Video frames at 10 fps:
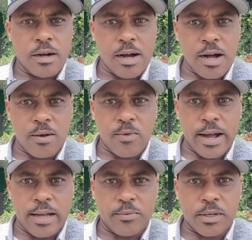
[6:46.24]
All
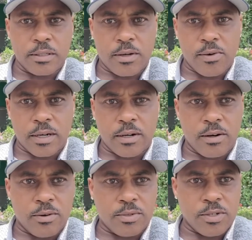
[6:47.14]
right, what's going
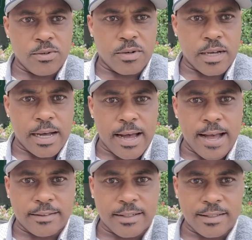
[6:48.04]
on, you
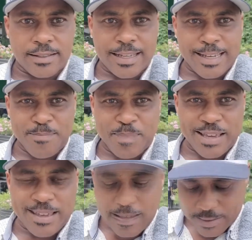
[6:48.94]
guys? It's
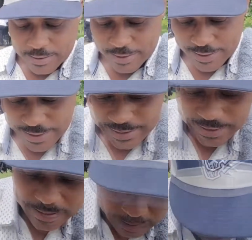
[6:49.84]

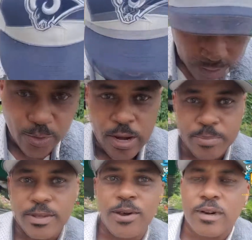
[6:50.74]

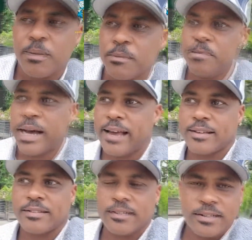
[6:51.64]
EBcrypto coming back.
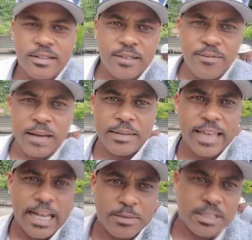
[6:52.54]
Found the
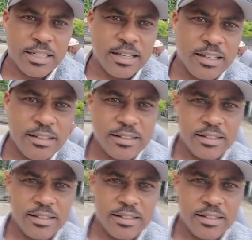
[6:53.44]
cash machine.